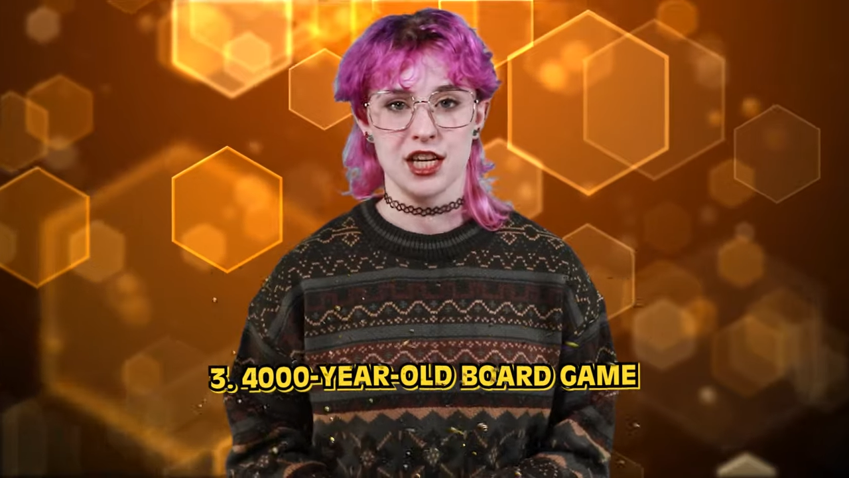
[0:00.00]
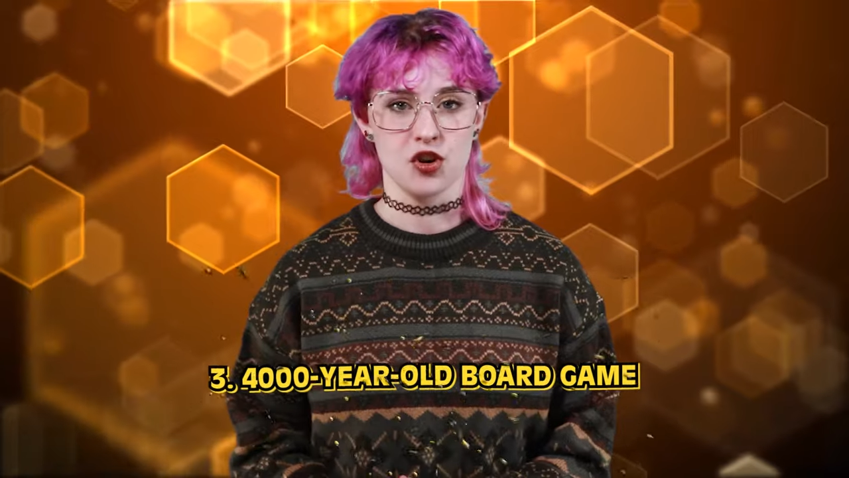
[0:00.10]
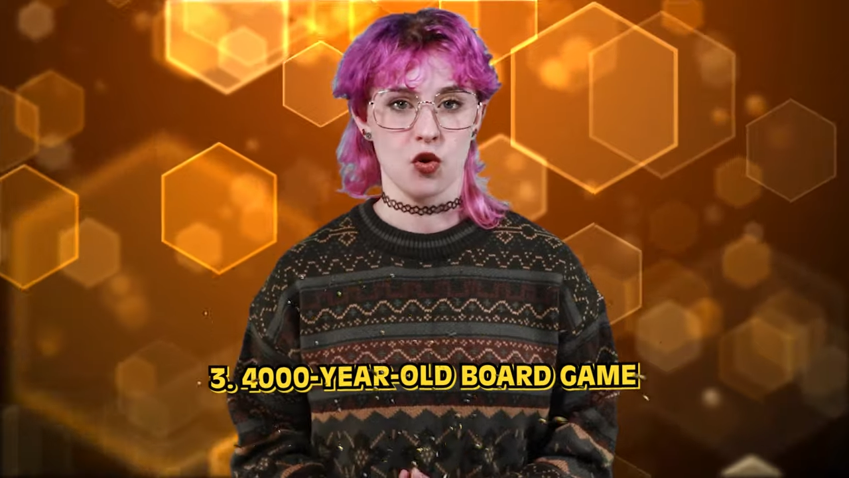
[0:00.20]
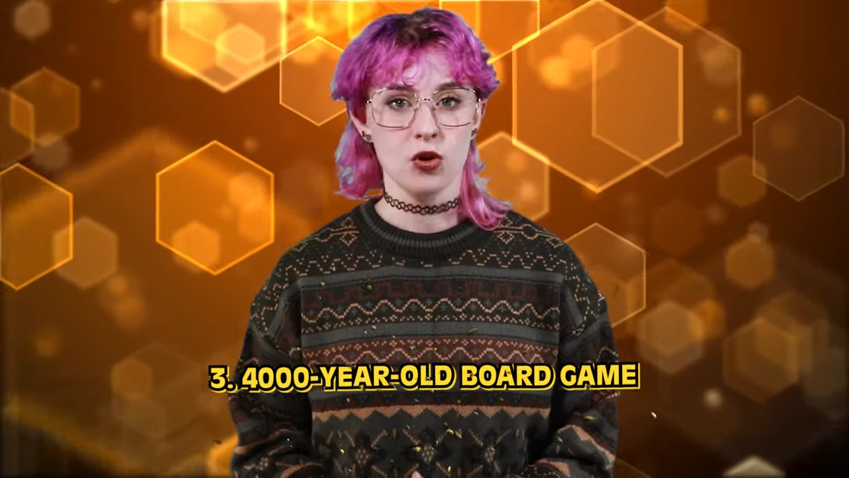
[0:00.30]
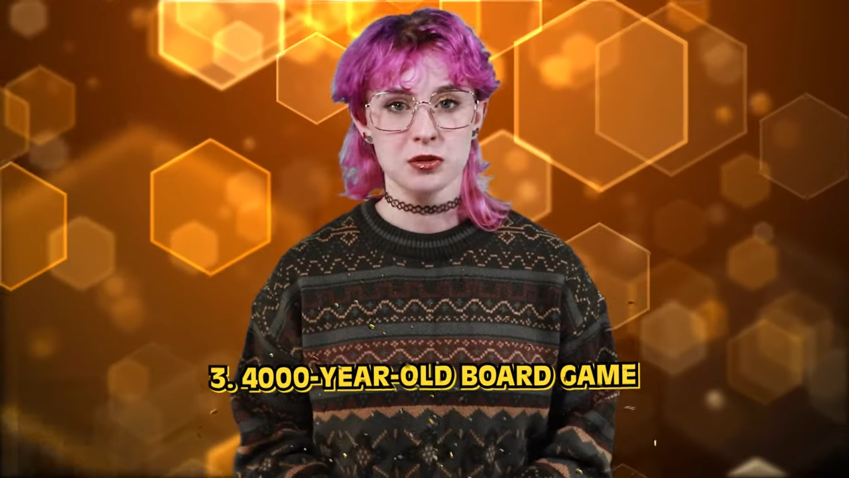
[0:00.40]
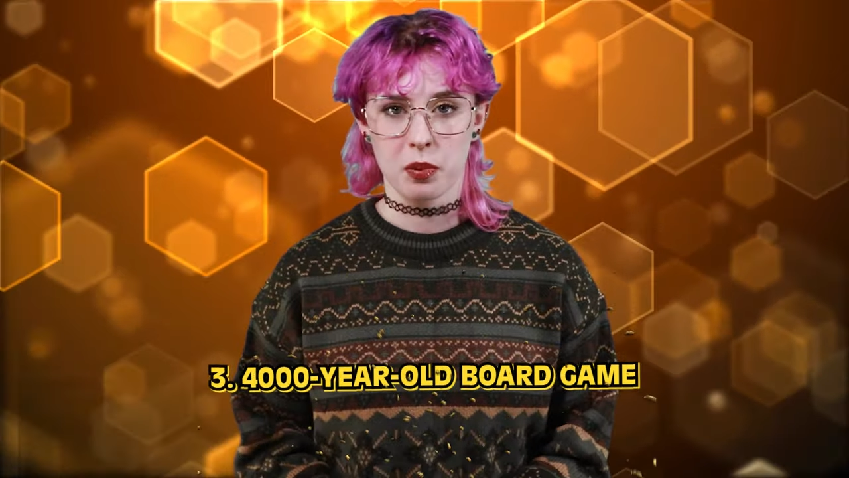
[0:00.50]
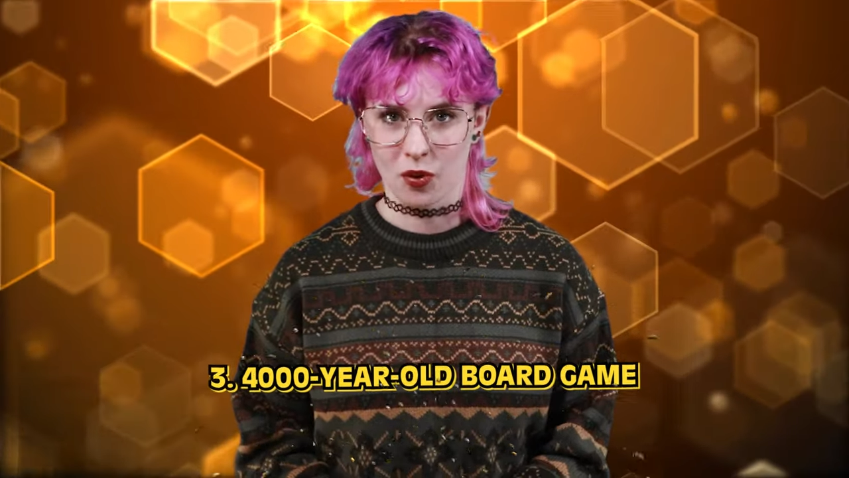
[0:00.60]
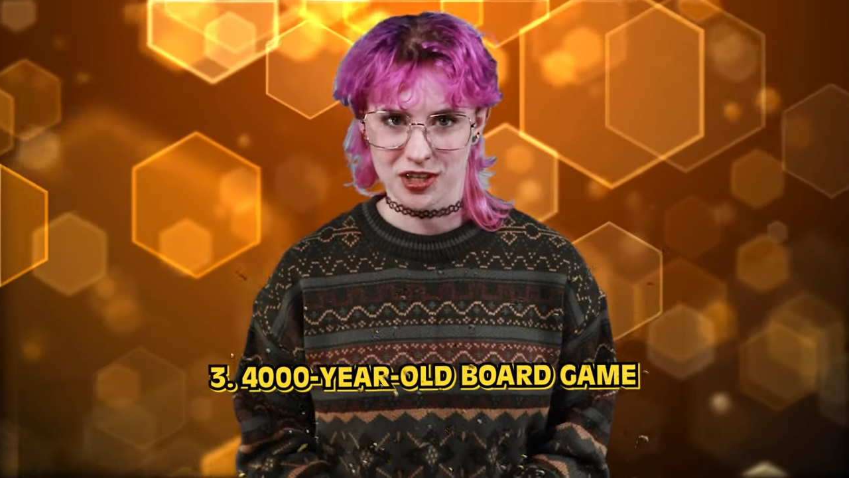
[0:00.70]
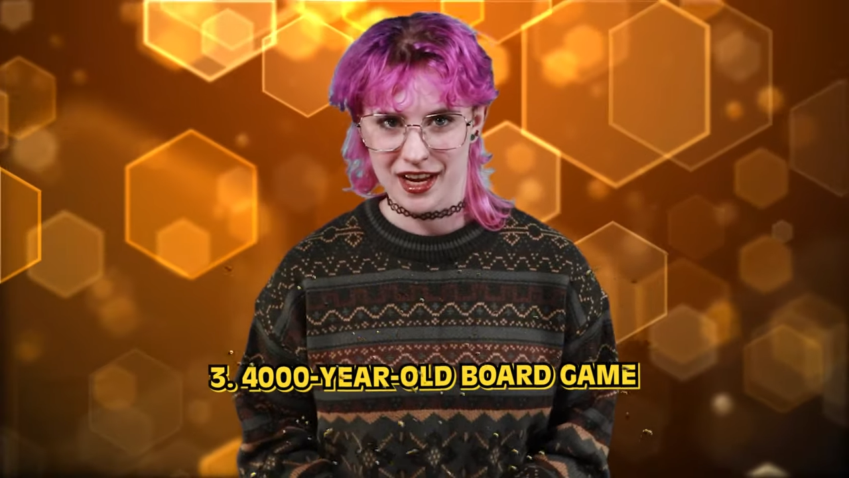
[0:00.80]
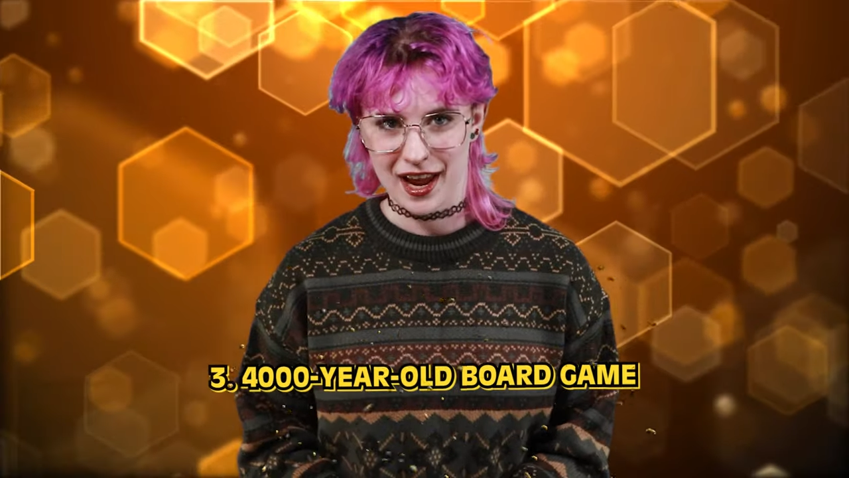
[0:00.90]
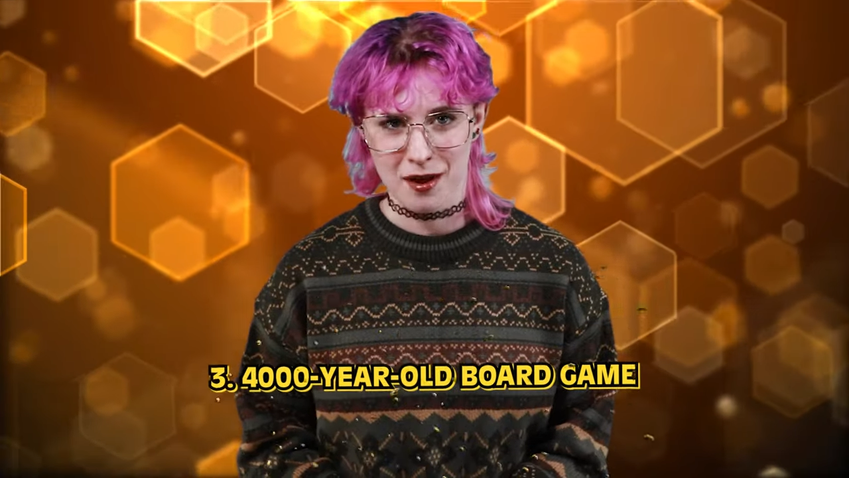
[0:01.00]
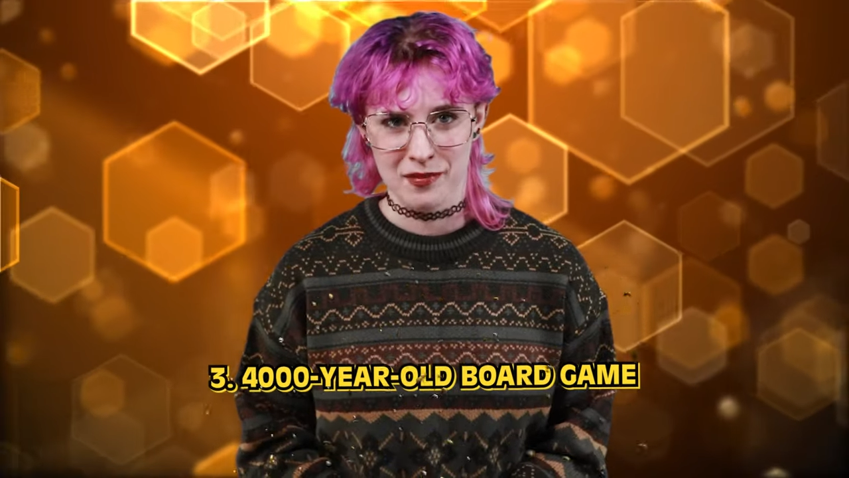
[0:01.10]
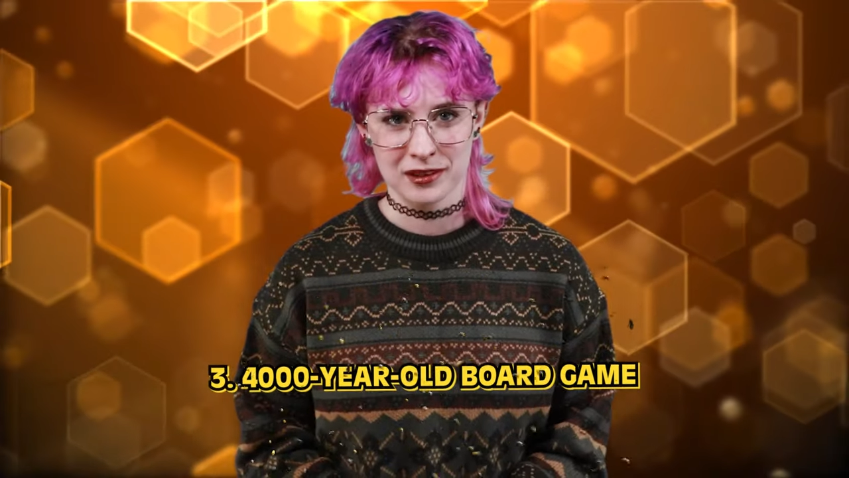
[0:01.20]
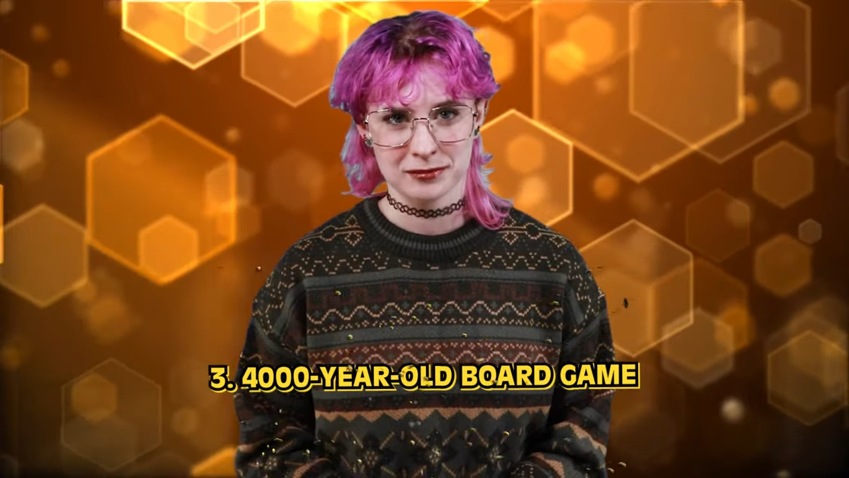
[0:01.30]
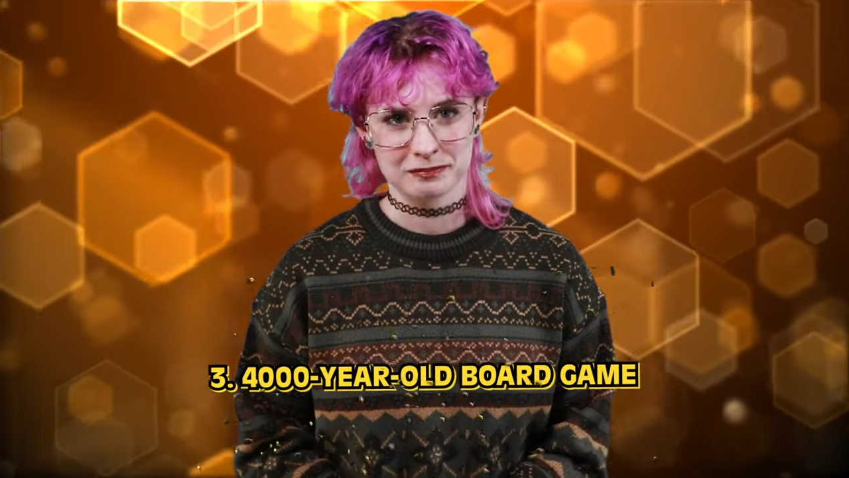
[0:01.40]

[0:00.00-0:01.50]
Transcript: year old board game.